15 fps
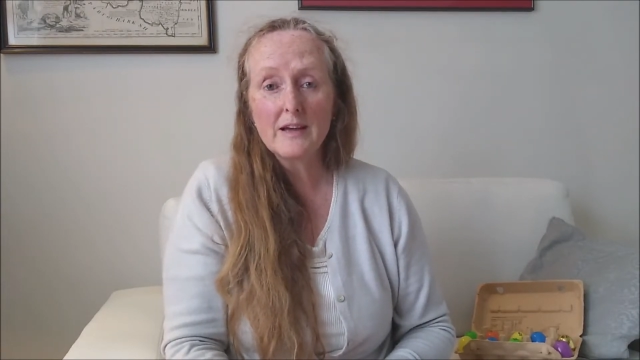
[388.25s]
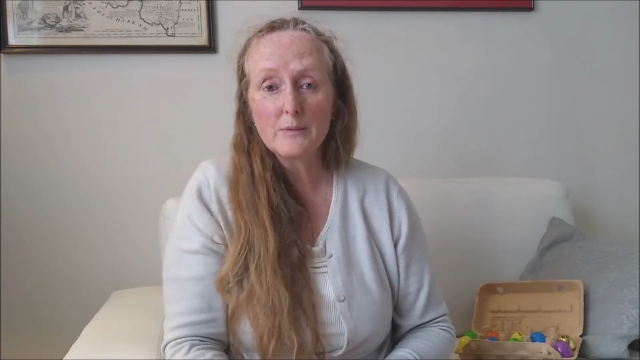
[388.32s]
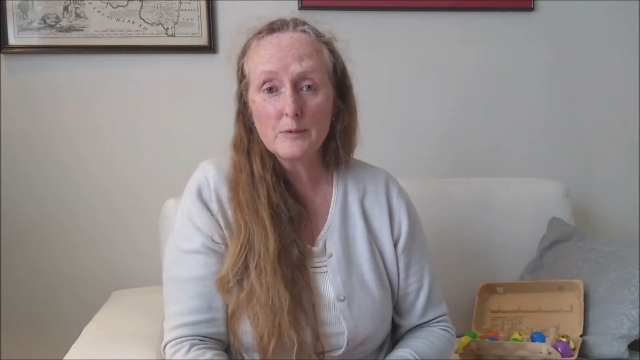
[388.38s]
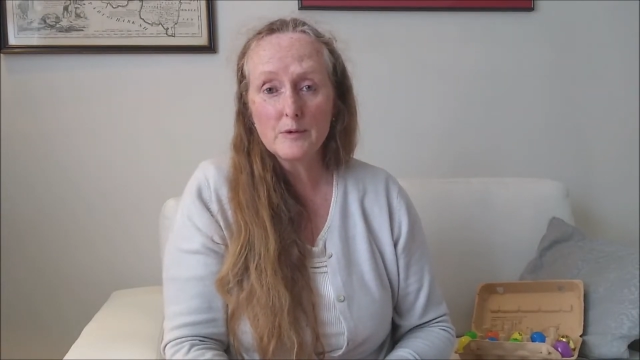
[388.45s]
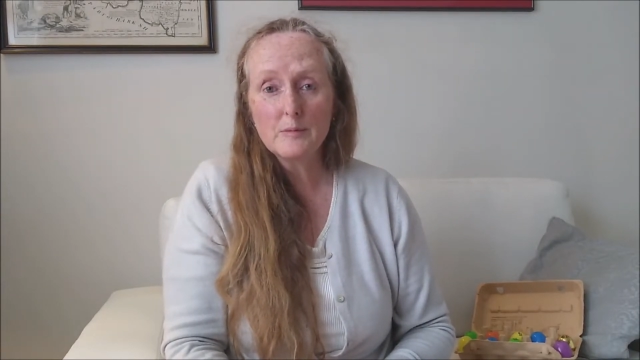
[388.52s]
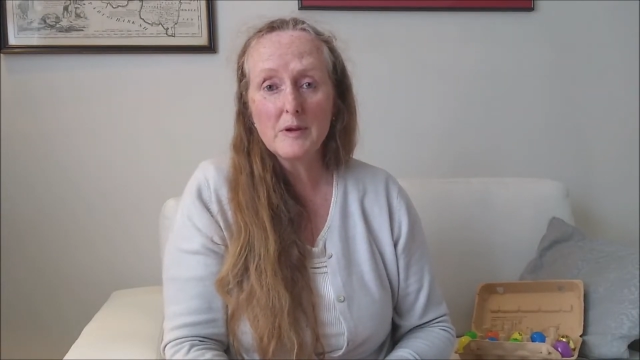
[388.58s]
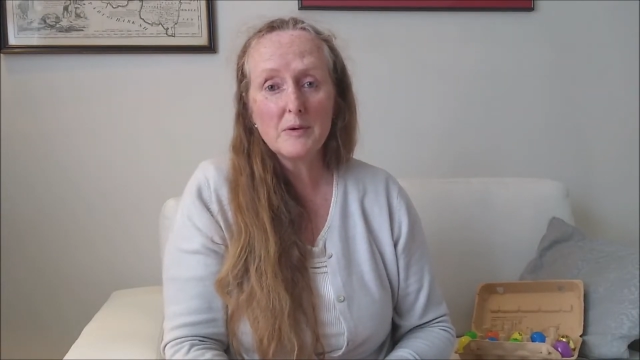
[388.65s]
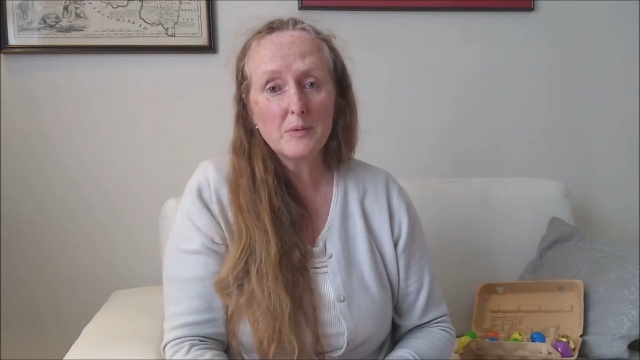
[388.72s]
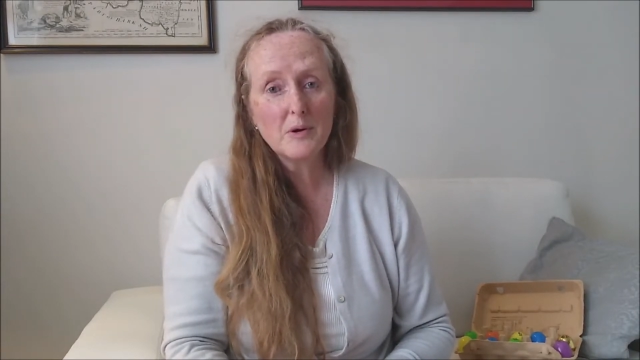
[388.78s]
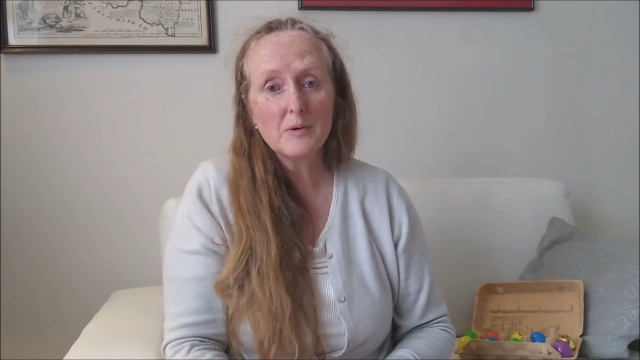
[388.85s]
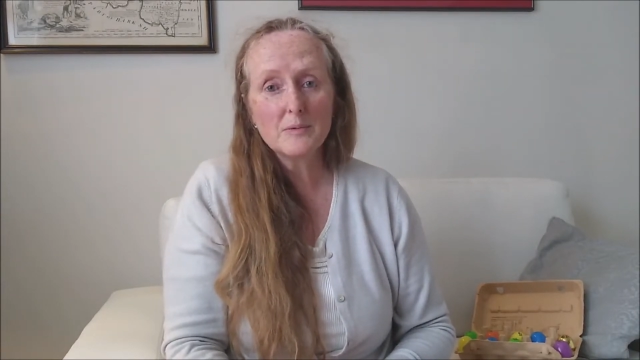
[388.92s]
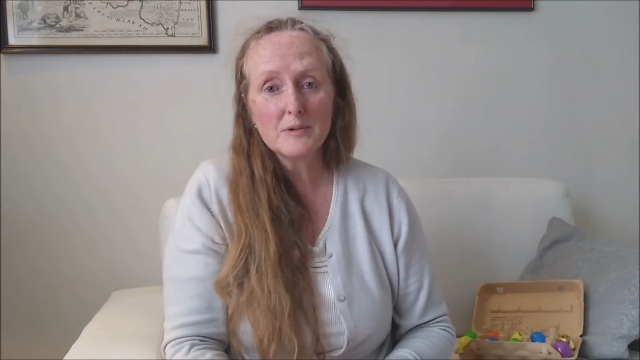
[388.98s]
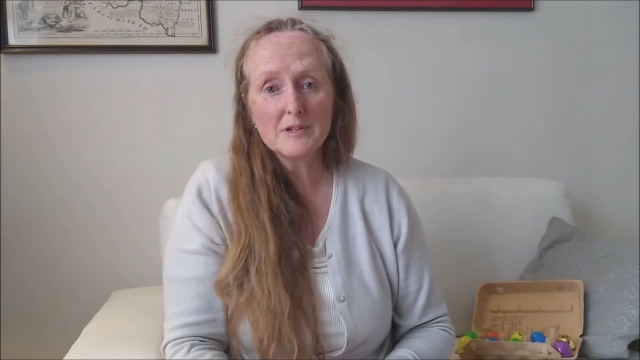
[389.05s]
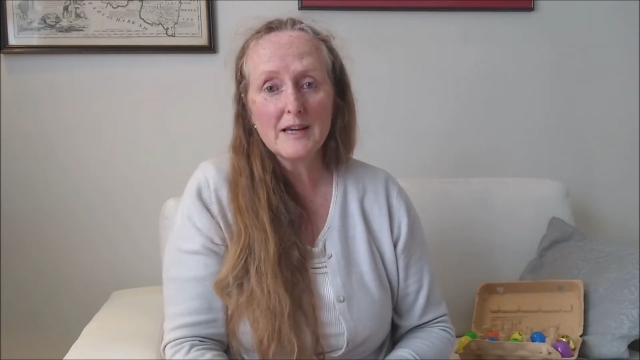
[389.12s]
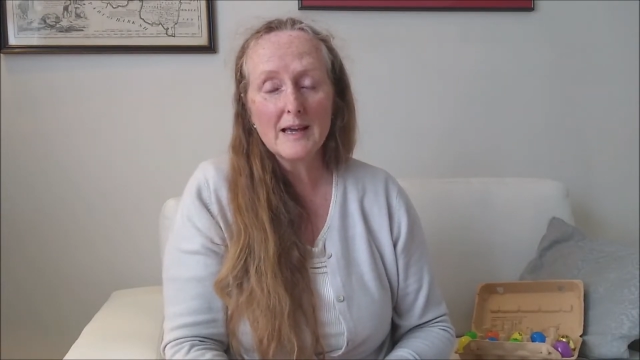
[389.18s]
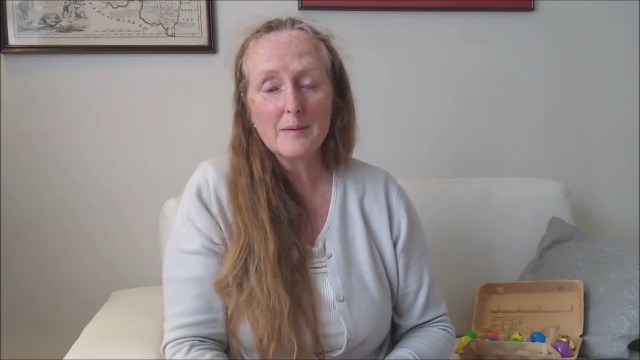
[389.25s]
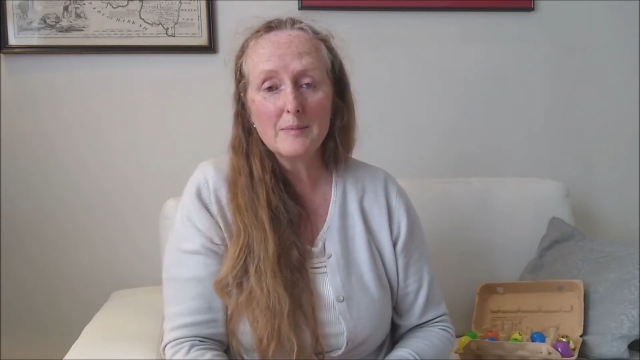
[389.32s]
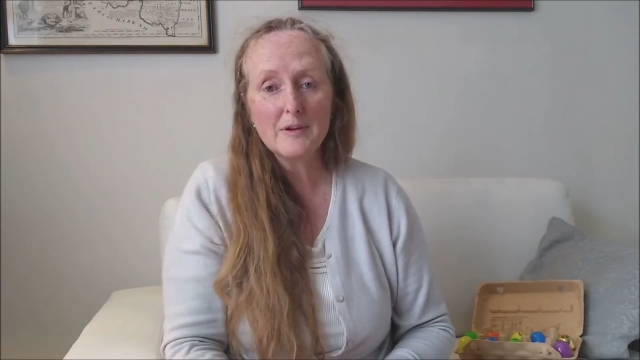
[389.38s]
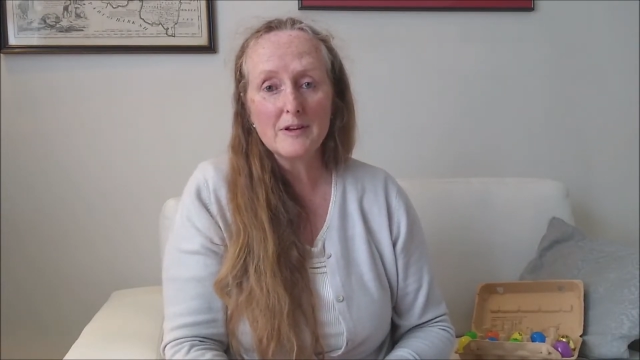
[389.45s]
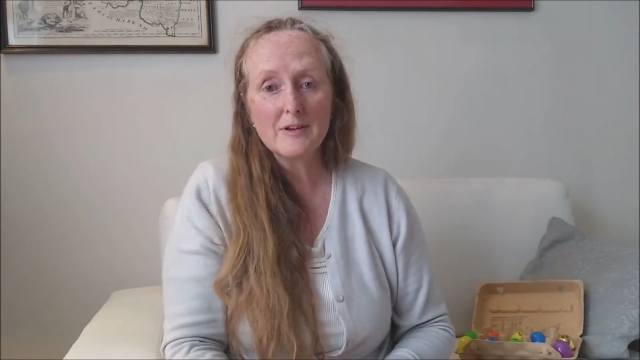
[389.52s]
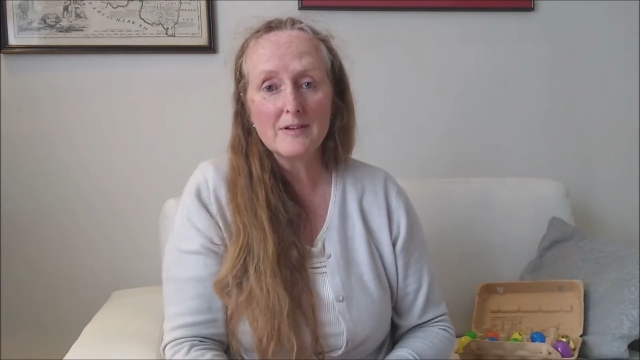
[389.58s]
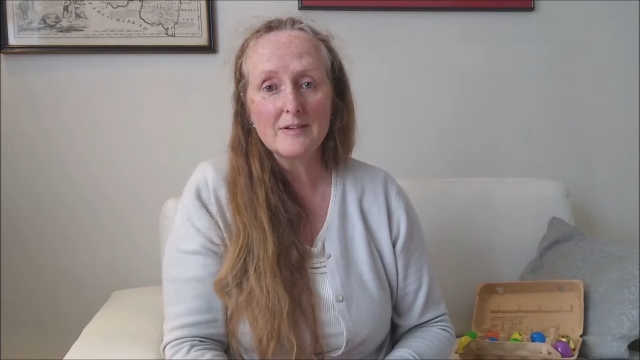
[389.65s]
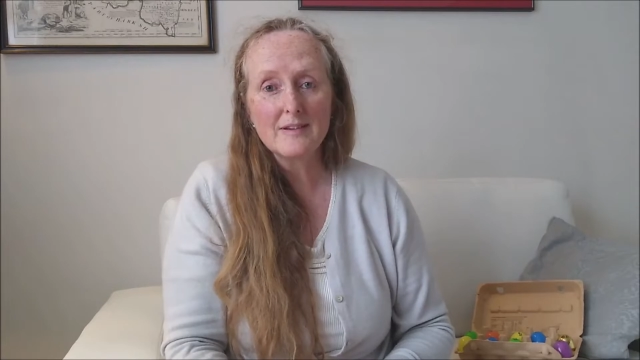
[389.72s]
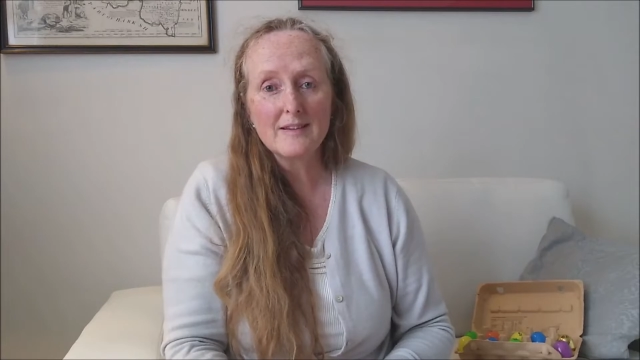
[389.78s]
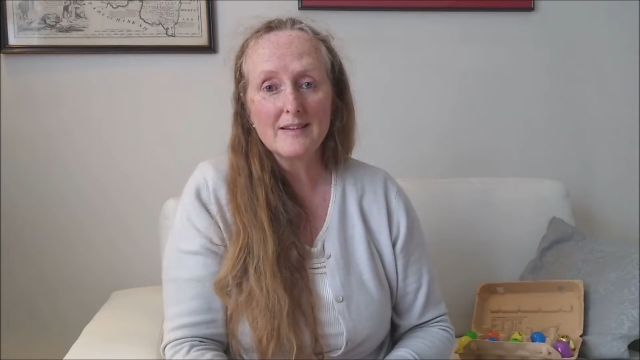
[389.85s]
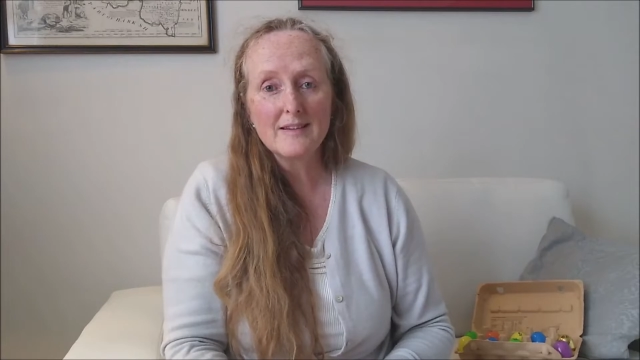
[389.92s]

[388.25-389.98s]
that would be what would happen.